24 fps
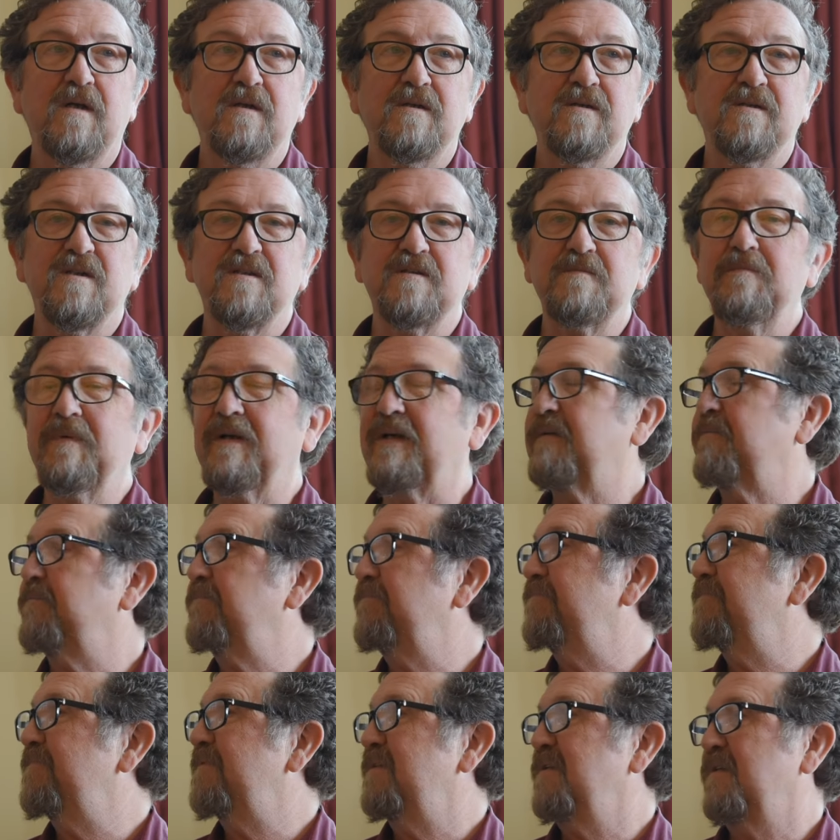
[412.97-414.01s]
just made
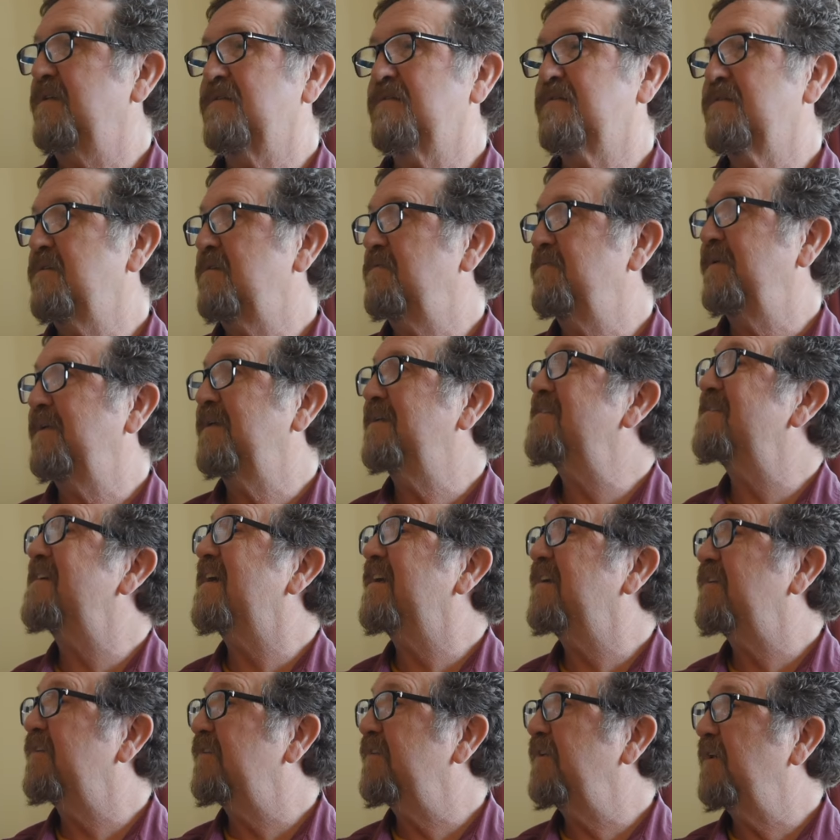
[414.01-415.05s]
sense to me because
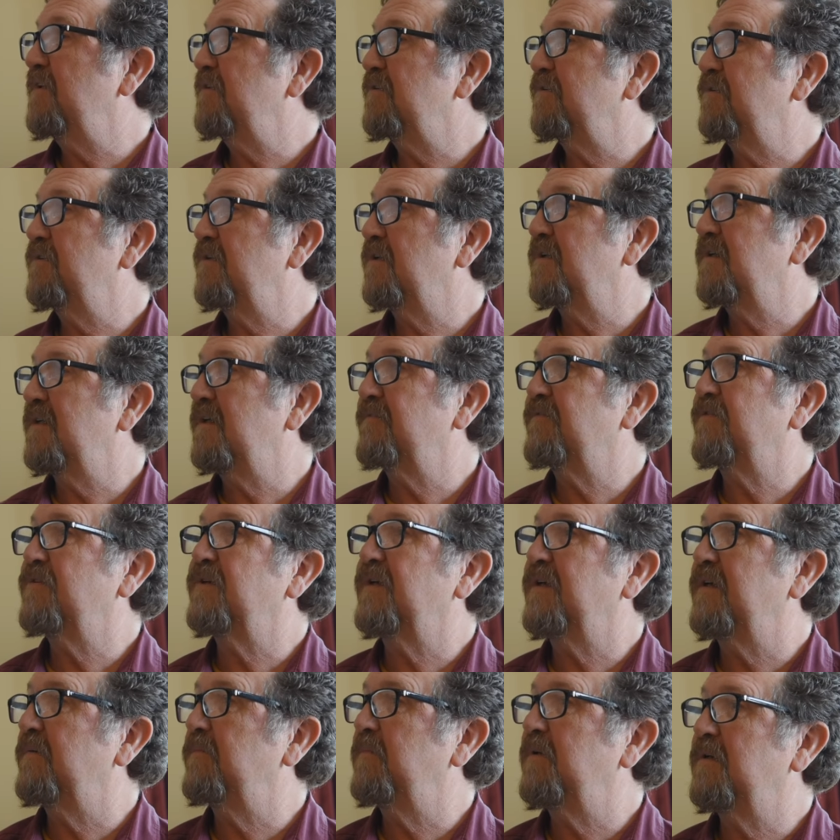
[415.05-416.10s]
I'd already learned all that
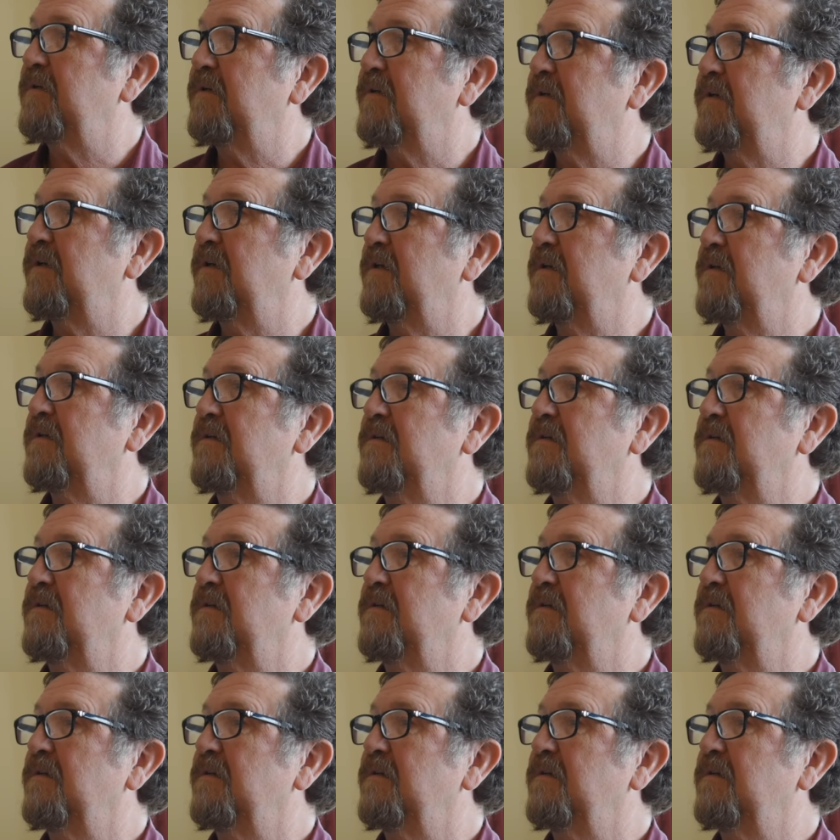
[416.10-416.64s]
vocabulary.